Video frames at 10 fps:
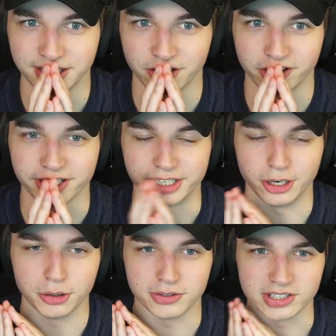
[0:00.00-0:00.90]
already
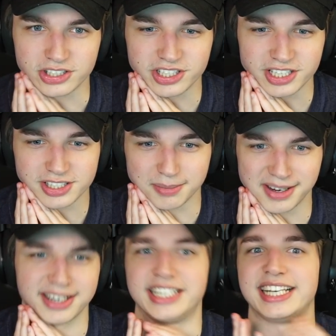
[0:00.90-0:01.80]
knows it sees them
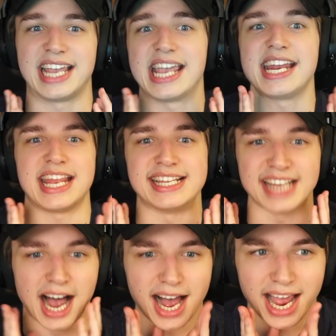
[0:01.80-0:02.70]
there. He hit its
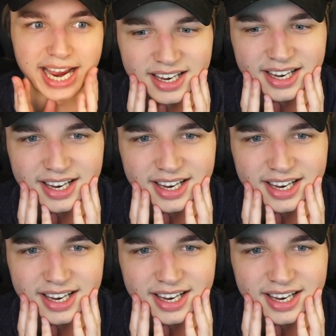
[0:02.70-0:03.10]
eye.